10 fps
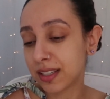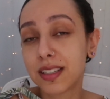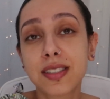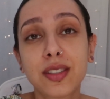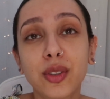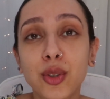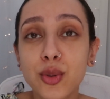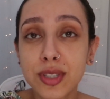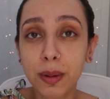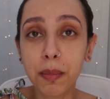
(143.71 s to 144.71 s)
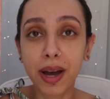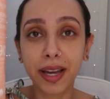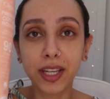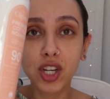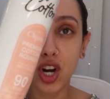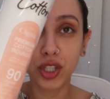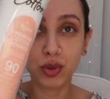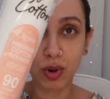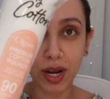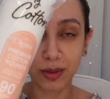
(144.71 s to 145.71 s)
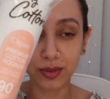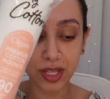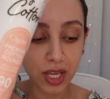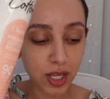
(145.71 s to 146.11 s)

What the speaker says: still using my cotton rounds.